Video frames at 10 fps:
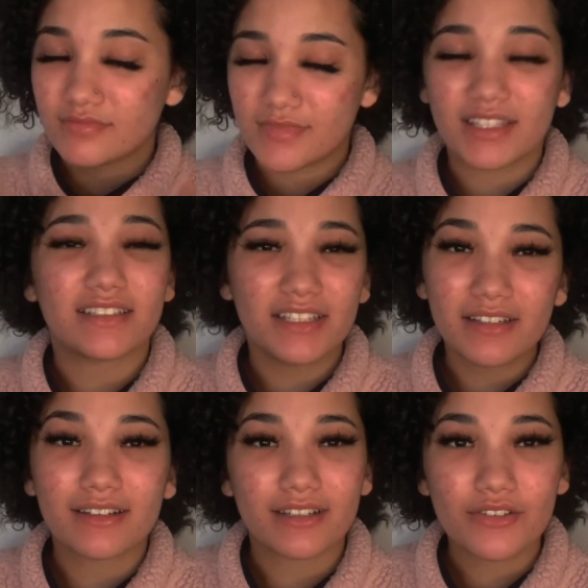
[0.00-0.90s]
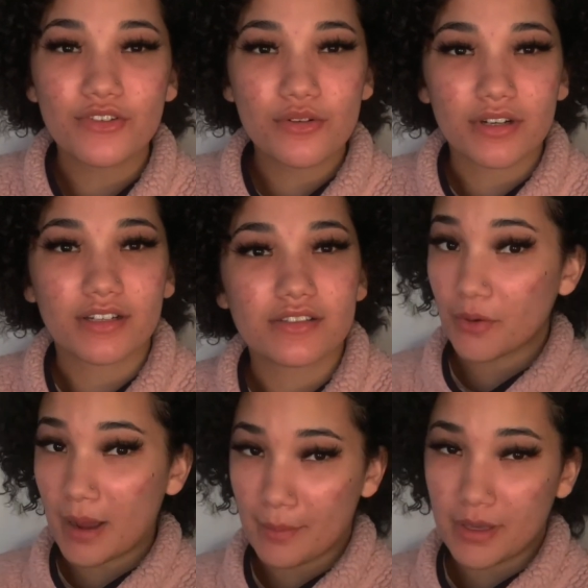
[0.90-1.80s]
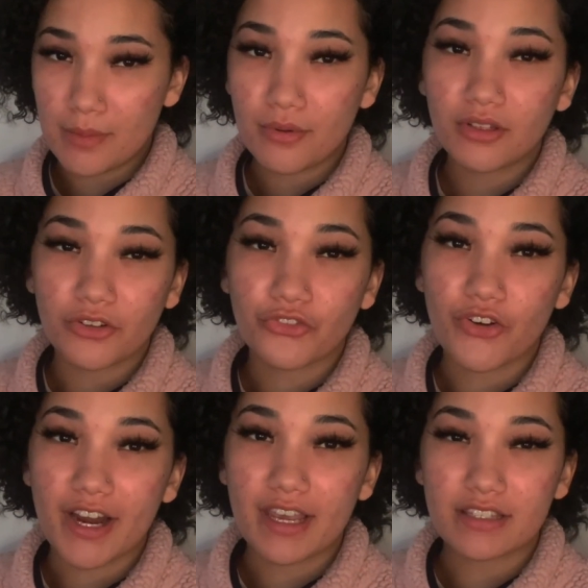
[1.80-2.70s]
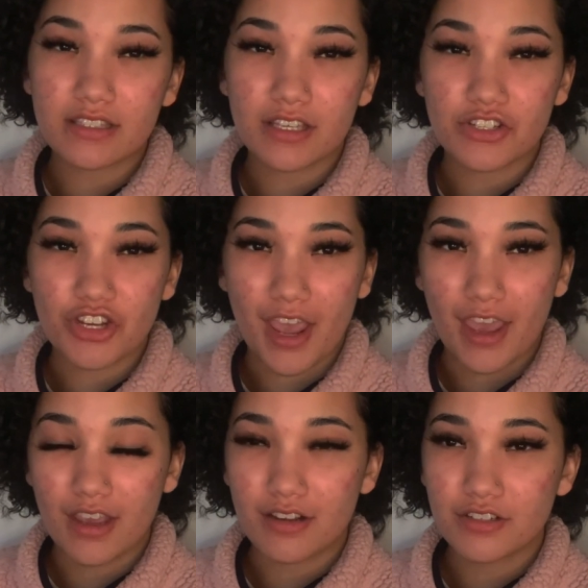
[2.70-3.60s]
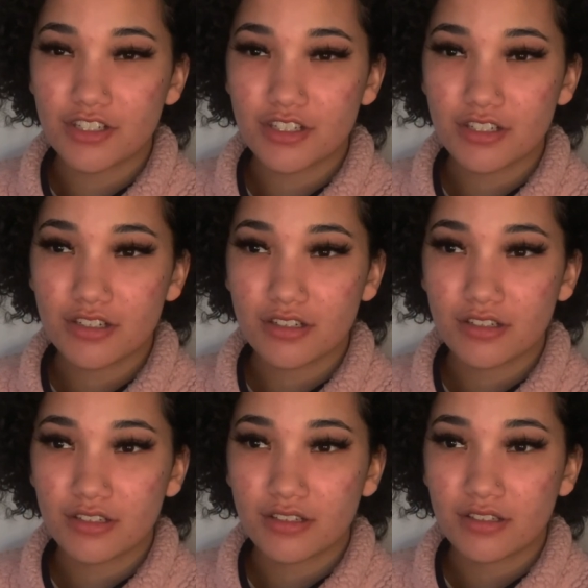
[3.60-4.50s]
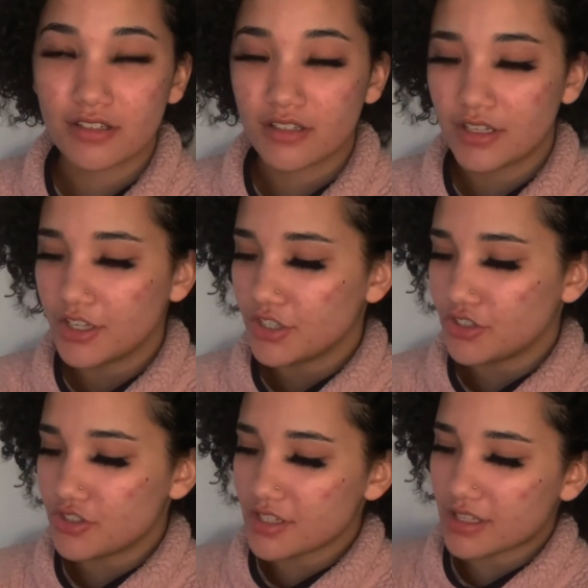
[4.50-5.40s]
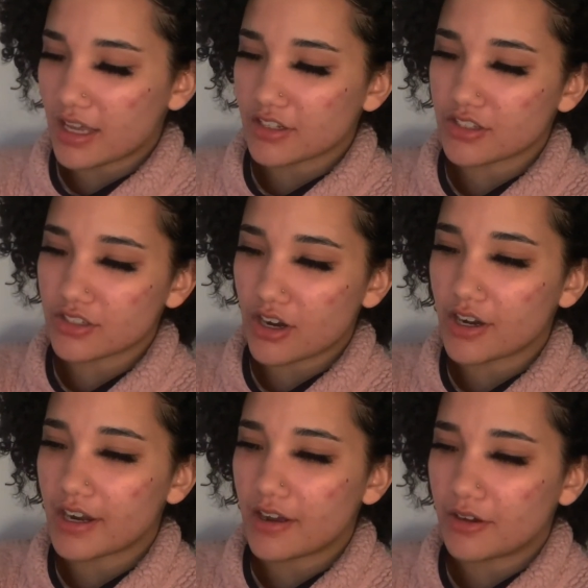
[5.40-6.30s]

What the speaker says: then yeah, of course. For my people afraid to change, you just gotta start,